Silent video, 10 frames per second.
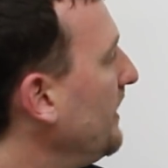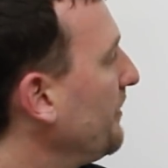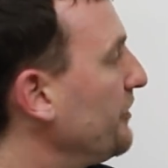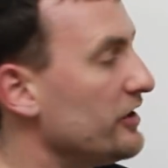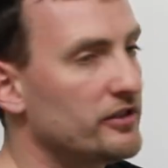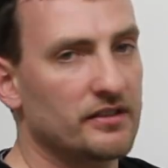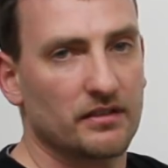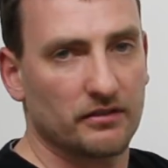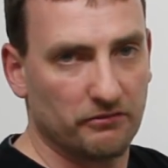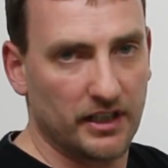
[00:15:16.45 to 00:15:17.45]
First
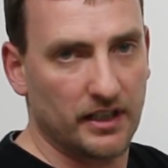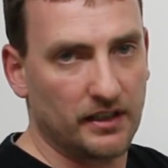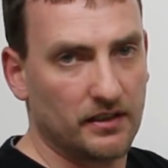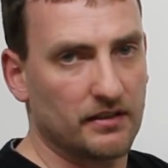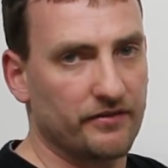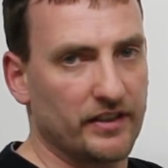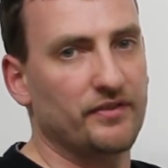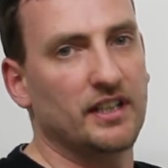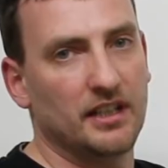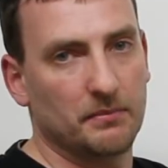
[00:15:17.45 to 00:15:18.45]
reading,
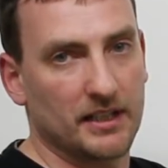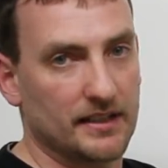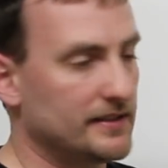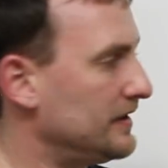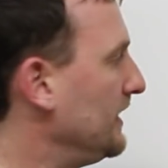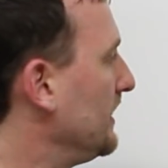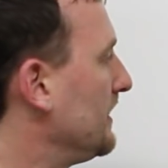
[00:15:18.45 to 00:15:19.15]
15 minutes.